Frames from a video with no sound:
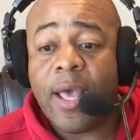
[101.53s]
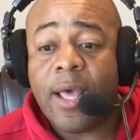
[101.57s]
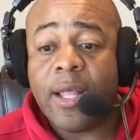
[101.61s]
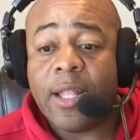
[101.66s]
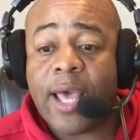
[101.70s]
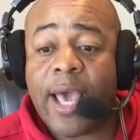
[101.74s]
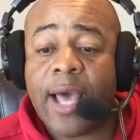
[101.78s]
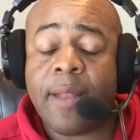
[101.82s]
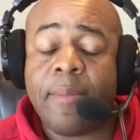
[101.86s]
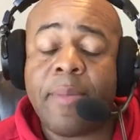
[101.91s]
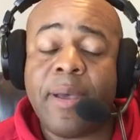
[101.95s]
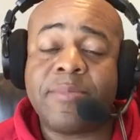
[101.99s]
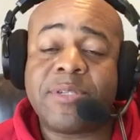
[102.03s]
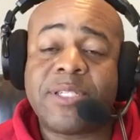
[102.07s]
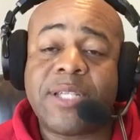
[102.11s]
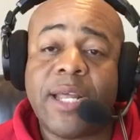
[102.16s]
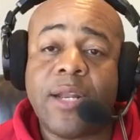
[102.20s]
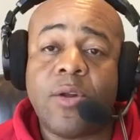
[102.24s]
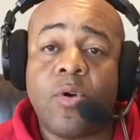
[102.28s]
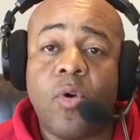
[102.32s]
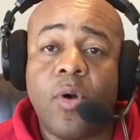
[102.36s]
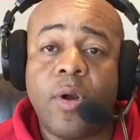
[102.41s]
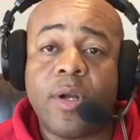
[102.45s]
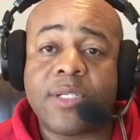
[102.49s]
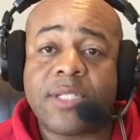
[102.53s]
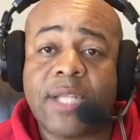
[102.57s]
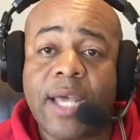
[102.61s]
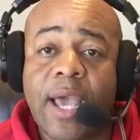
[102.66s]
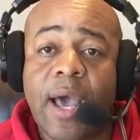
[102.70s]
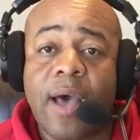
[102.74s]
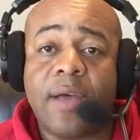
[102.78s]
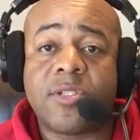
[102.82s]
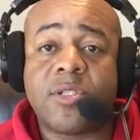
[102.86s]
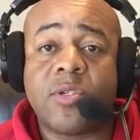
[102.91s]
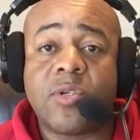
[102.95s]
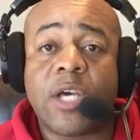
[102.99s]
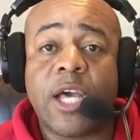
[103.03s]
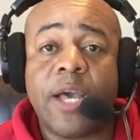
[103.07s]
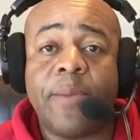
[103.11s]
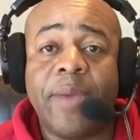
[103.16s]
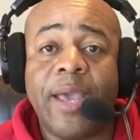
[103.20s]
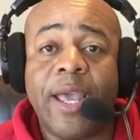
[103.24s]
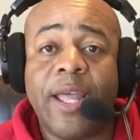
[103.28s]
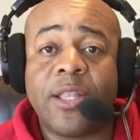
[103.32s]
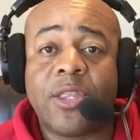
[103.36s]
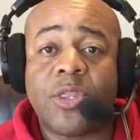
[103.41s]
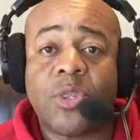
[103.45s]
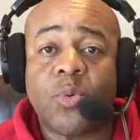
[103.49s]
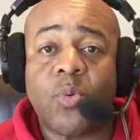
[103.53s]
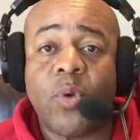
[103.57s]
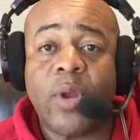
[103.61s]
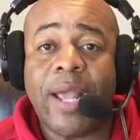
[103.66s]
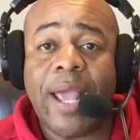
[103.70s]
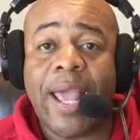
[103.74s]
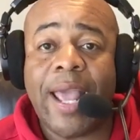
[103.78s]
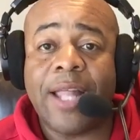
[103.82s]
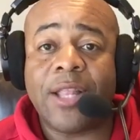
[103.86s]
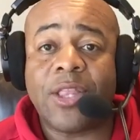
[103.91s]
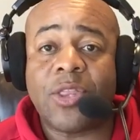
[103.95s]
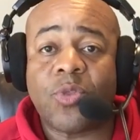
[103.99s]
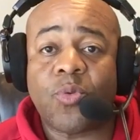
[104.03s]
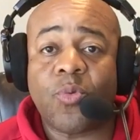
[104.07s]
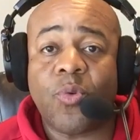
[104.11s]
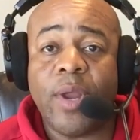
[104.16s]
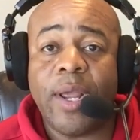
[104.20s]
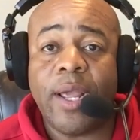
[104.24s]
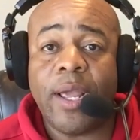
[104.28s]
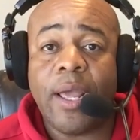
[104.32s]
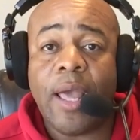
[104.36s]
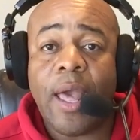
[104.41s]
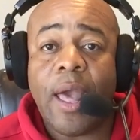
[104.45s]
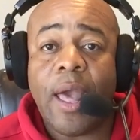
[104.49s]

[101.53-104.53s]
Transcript: The Alabama State Hornets, they also come in 3 and 3